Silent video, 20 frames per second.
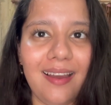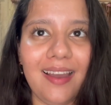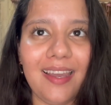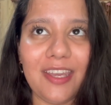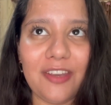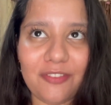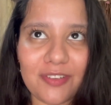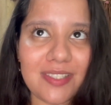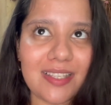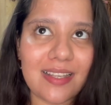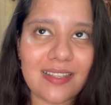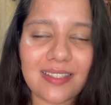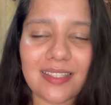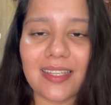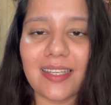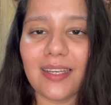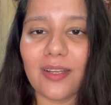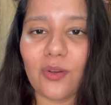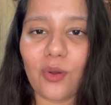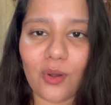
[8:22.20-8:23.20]
If a
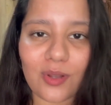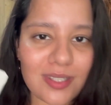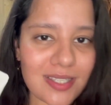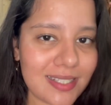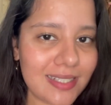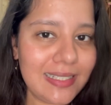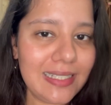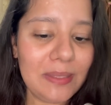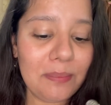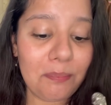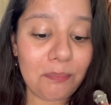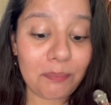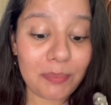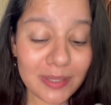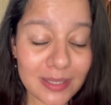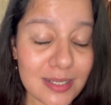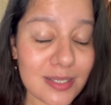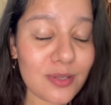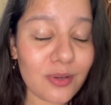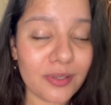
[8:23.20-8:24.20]
sunscreen constantly
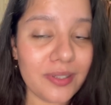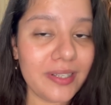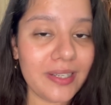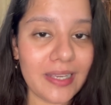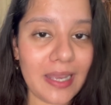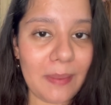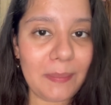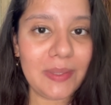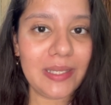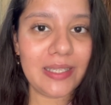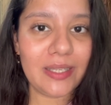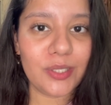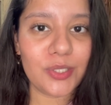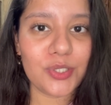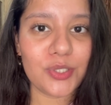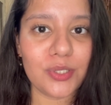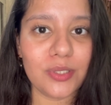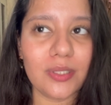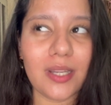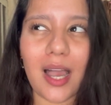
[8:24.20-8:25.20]
pills on
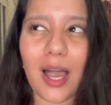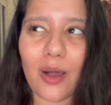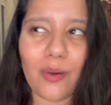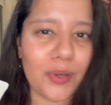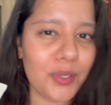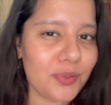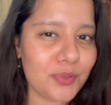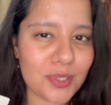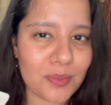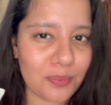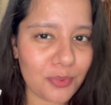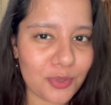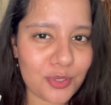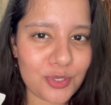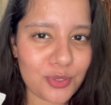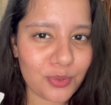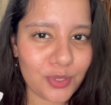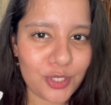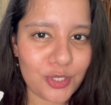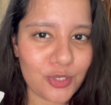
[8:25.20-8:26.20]
reapplication, how are you
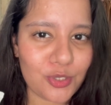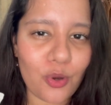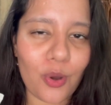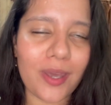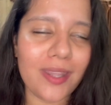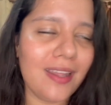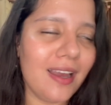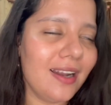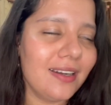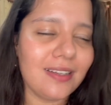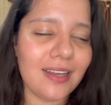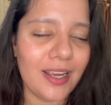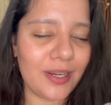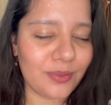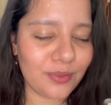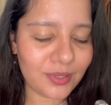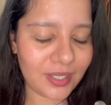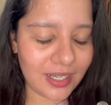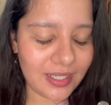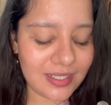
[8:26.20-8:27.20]
supposed to enjoy that? I
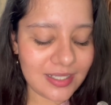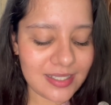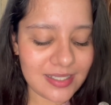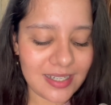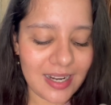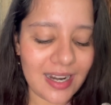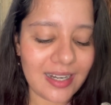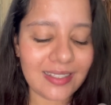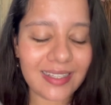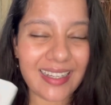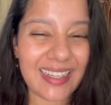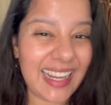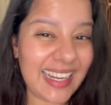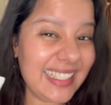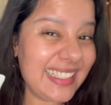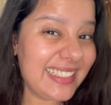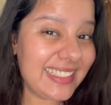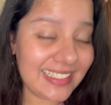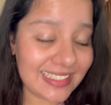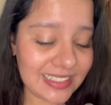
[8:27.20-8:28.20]
don't understand, and
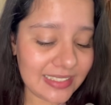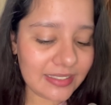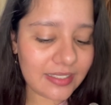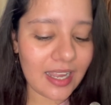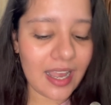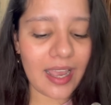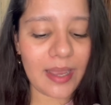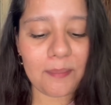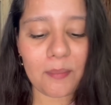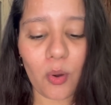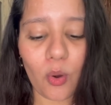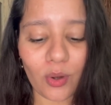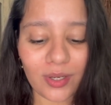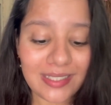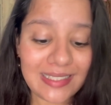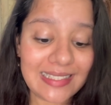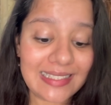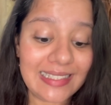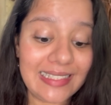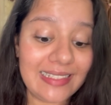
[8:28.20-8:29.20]
I didn't. I'm
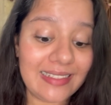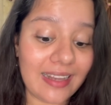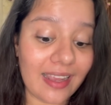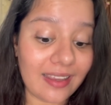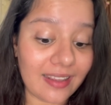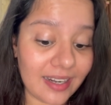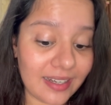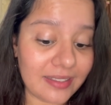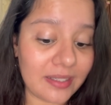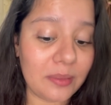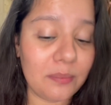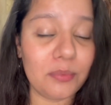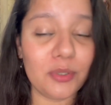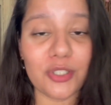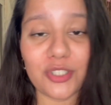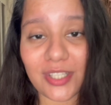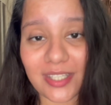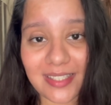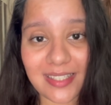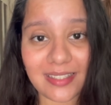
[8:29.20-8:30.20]
honestly regretting
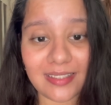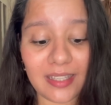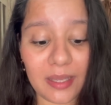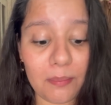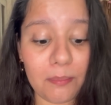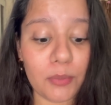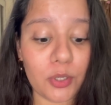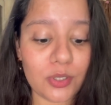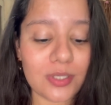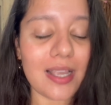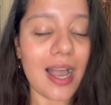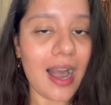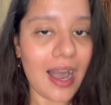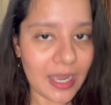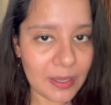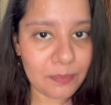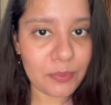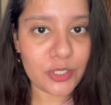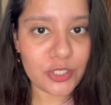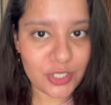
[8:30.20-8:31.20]
purchasing them because
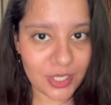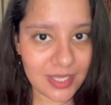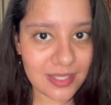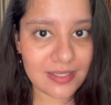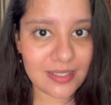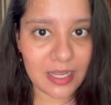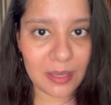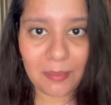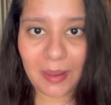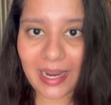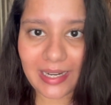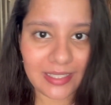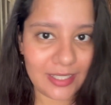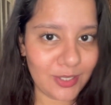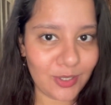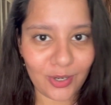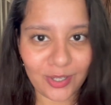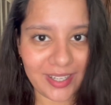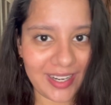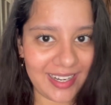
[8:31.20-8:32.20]
I purchased them. I
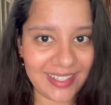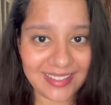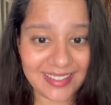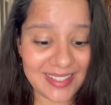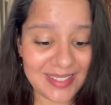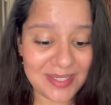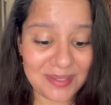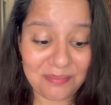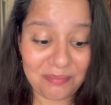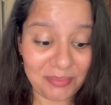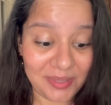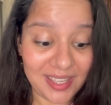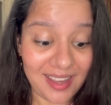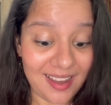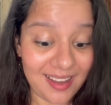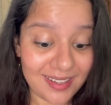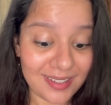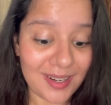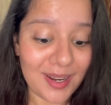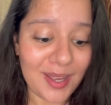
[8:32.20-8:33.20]
did not get these in PR,